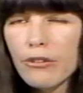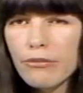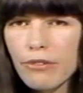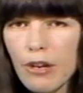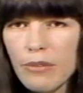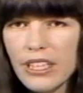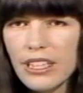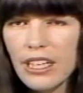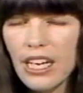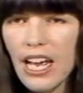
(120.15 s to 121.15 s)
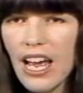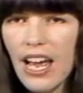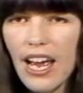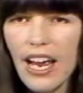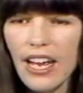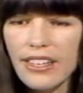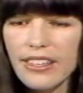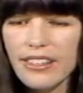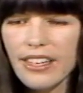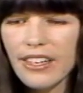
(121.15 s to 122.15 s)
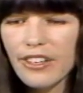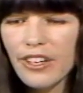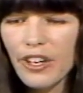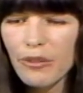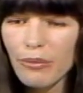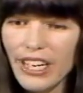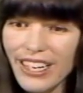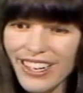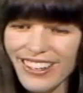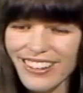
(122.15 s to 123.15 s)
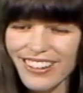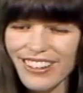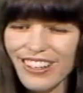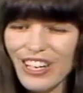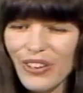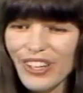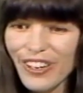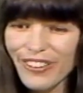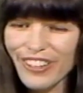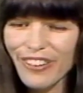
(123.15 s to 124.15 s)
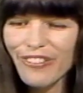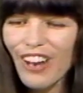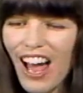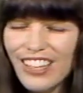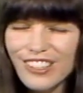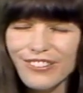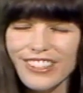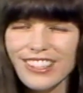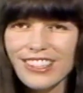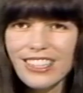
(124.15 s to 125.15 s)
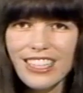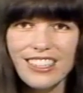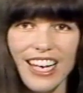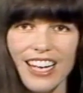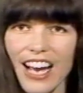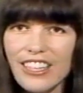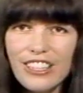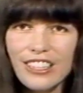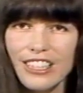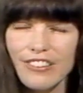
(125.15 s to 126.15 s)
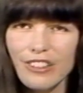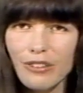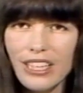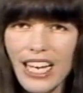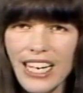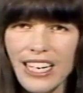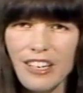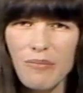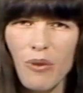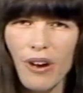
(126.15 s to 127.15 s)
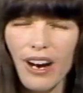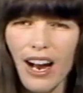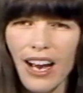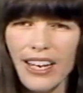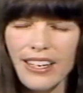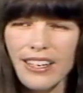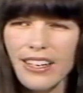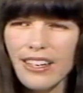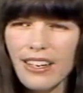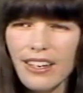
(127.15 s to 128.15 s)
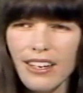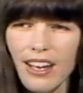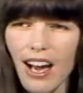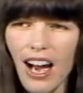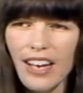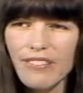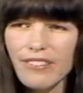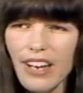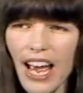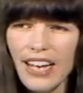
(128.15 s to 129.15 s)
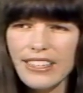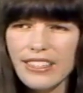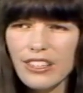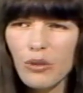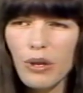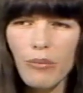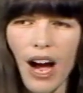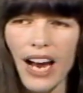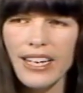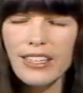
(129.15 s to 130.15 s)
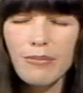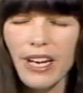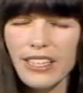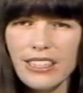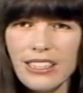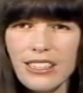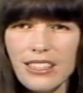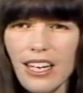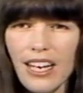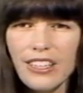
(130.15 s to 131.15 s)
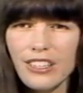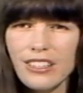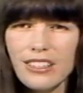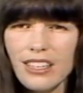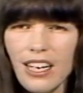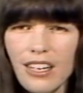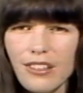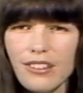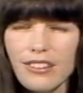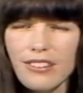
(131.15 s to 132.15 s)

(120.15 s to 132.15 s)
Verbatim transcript: grown from it. And then reading, you know, their, their philosophies and things, I, I couldn't even relate anymore. I, I had to quit writing them. I couldn't, I couldn't, uh,